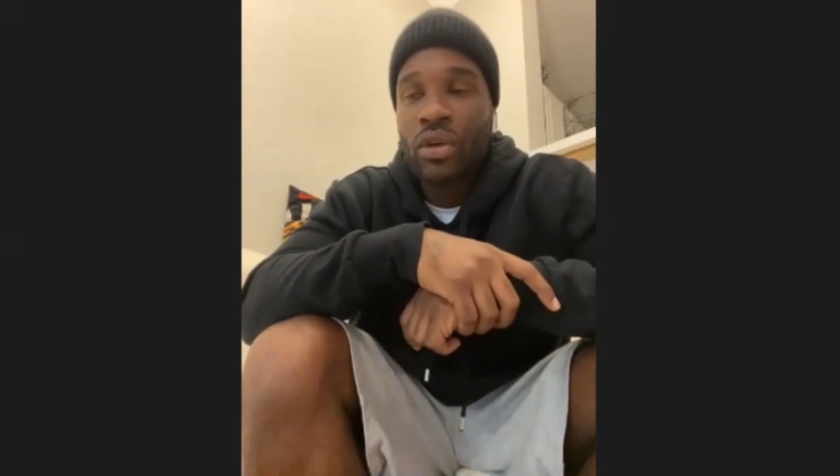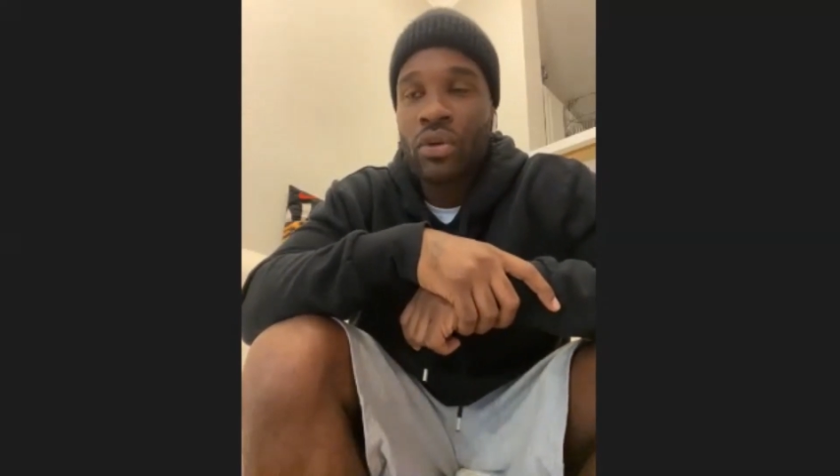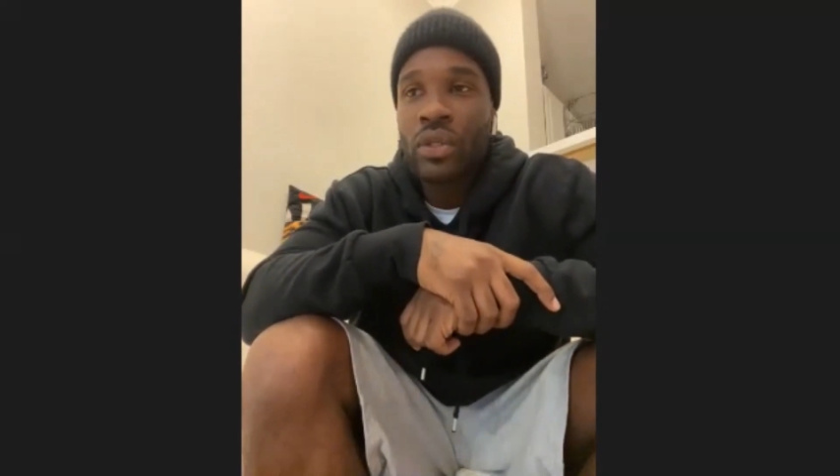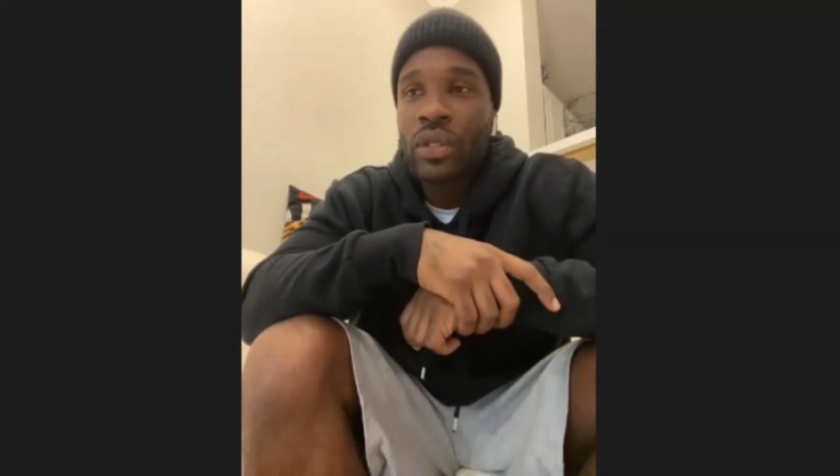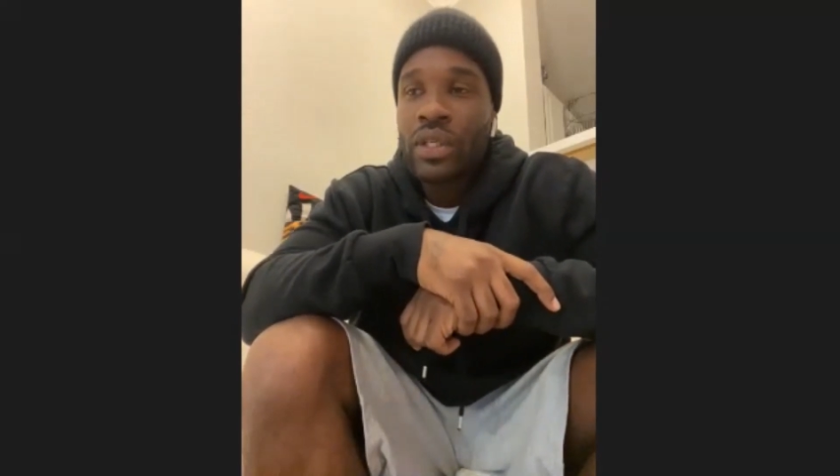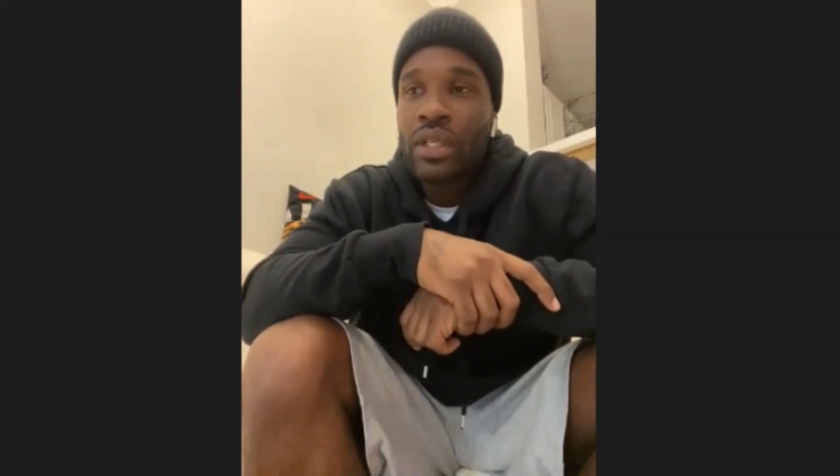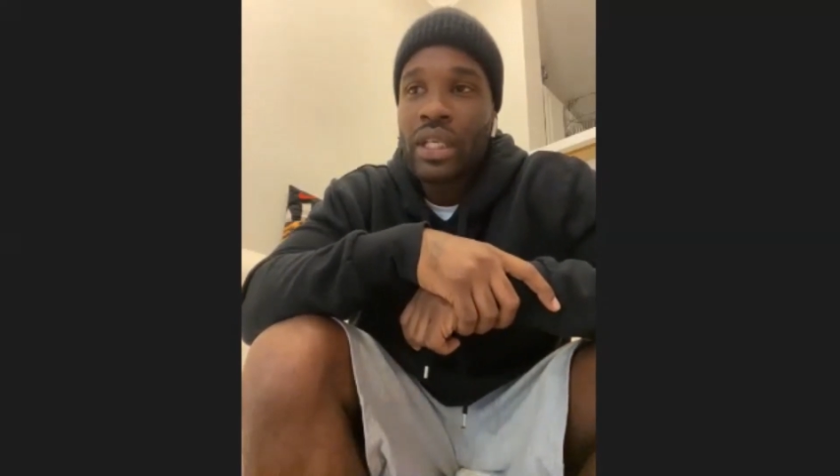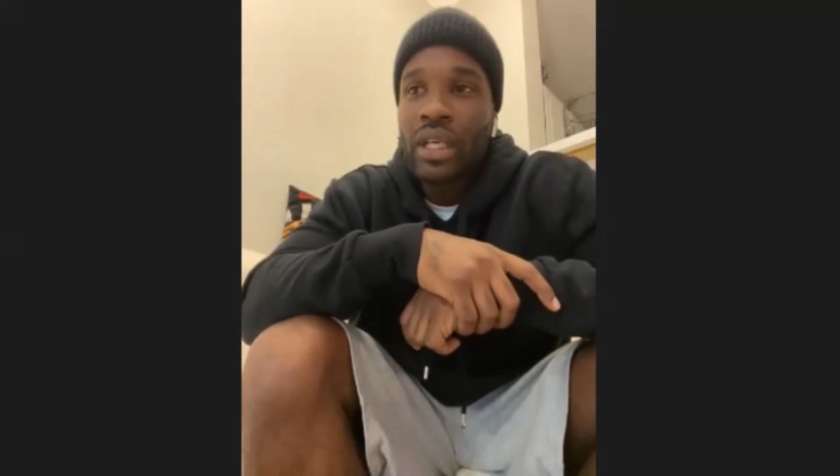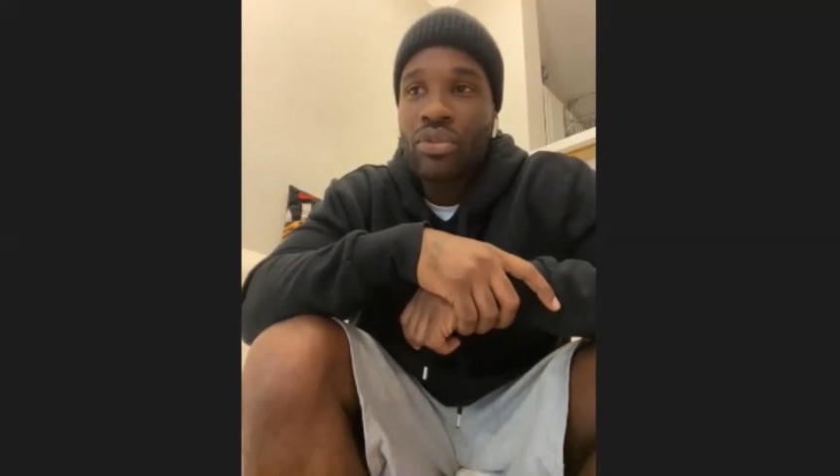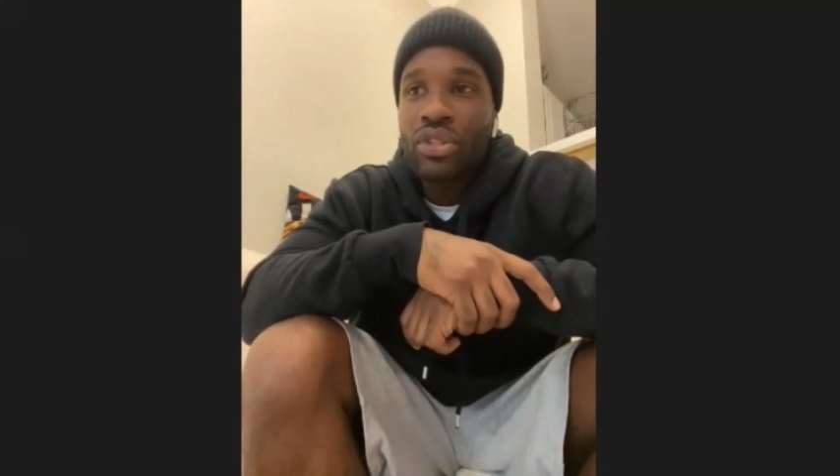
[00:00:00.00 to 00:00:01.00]
So
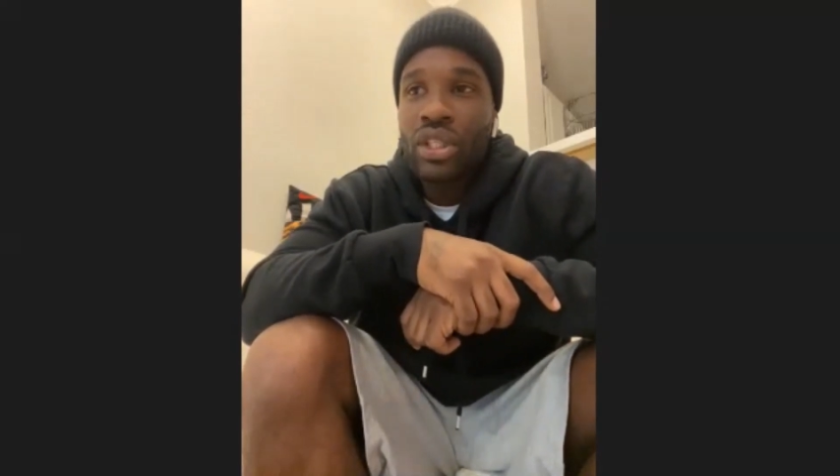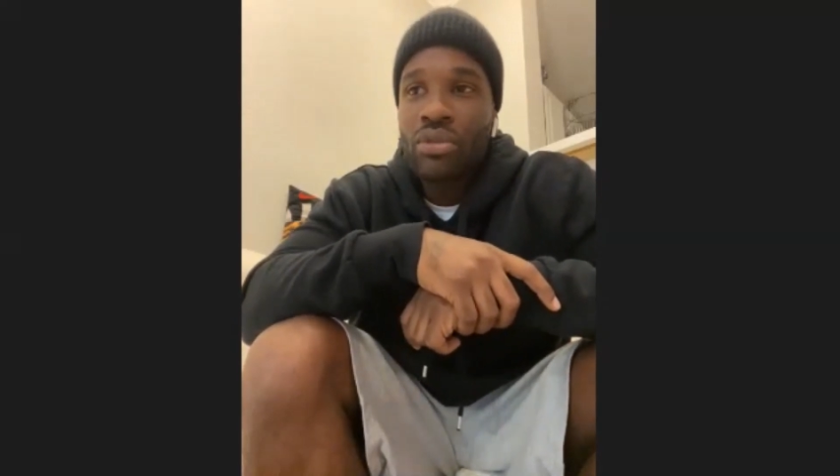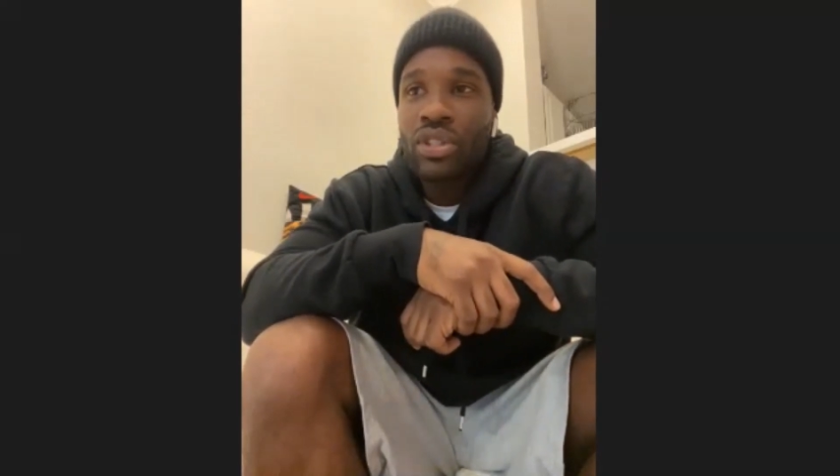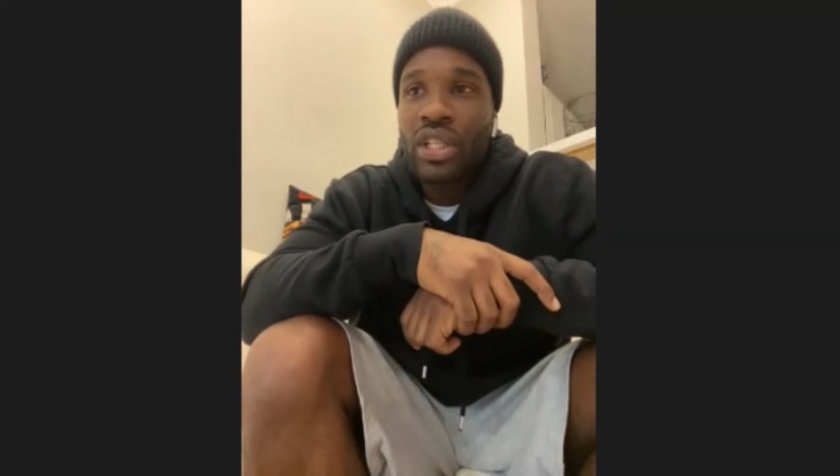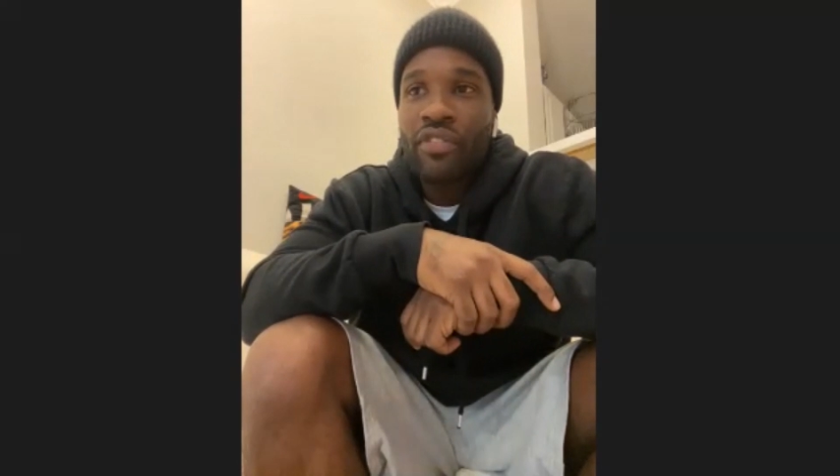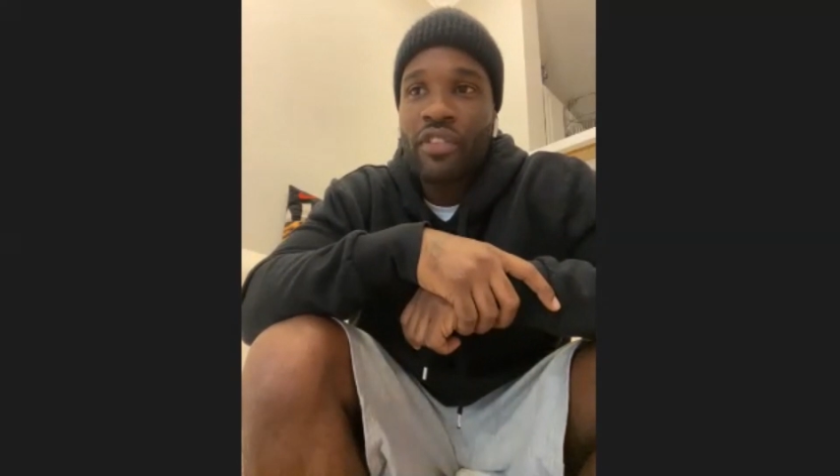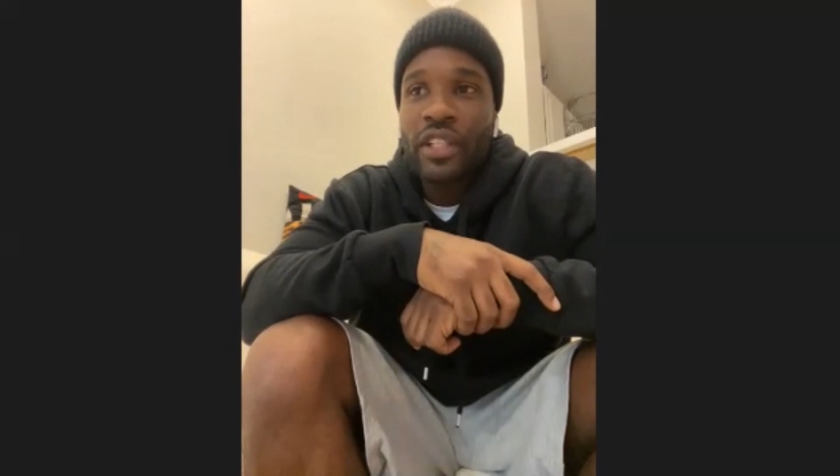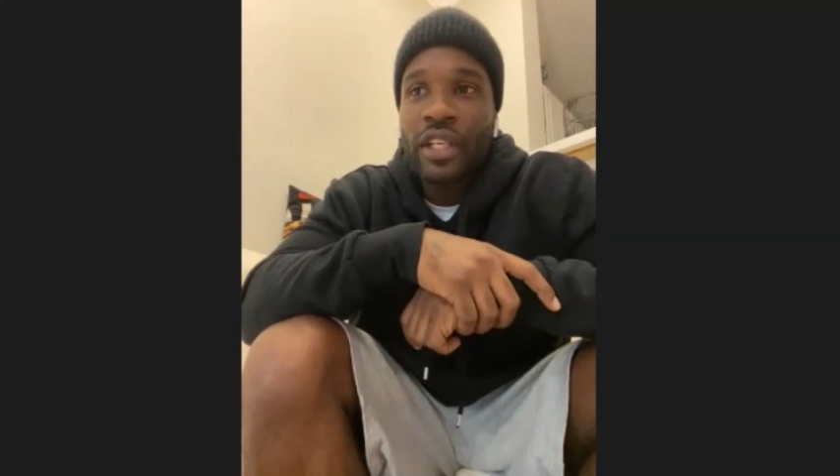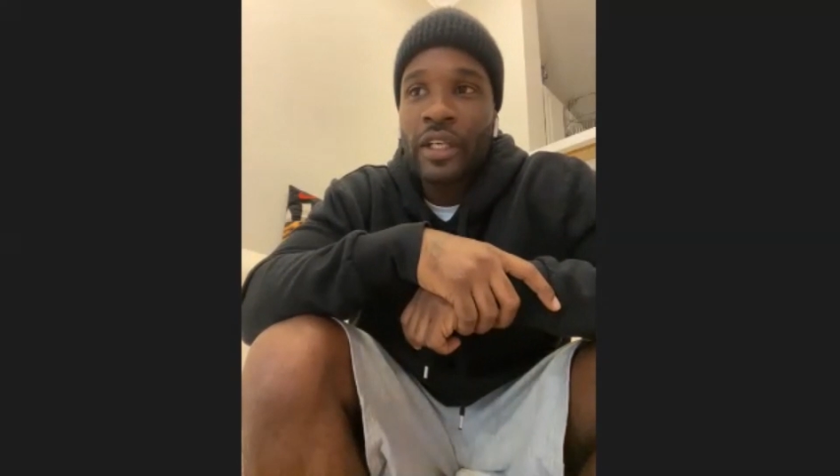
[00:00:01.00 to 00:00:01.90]
it was definitely